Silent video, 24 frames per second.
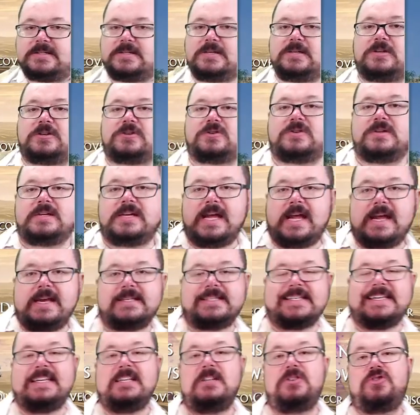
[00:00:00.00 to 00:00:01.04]
to
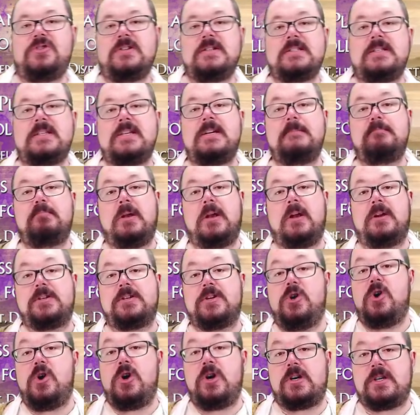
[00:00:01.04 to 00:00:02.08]
create interesting plot
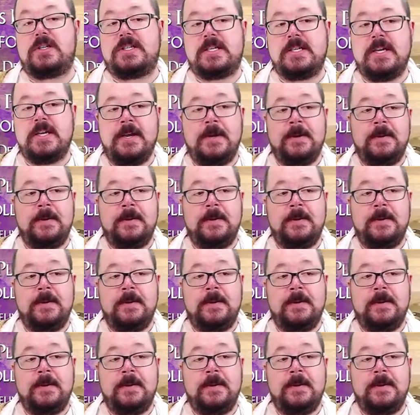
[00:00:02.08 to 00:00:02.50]
hooks